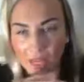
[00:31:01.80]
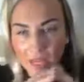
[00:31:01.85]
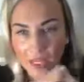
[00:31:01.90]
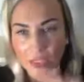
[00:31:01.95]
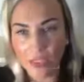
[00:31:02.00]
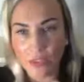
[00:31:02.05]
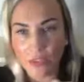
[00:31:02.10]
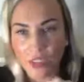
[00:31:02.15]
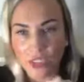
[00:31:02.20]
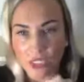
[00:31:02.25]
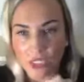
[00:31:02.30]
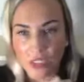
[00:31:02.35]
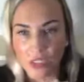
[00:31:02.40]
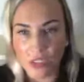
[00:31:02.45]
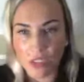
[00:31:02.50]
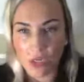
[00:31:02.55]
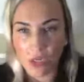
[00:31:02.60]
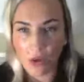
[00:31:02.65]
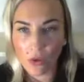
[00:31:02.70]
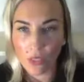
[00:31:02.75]
Thank you,
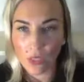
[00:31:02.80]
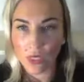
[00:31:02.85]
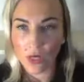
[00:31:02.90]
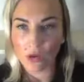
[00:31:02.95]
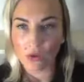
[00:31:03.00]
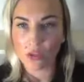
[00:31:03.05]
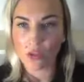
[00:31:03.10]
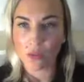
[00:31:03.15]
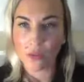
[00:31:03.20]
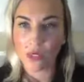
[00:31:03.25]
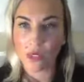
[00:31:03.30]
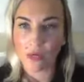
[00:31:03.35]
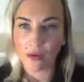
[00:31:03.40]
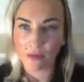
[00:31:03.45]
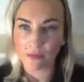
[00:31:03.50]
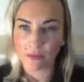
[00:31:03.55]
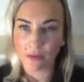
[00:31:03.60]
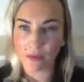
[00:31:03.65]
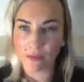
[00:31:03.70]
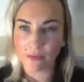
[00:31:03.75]
Jesus. Holy Ghost, we
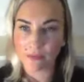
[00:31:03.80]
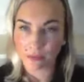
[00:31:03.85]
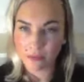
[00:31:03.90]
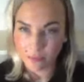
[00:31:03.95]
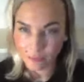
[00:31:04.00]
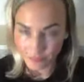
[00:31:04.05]
love you.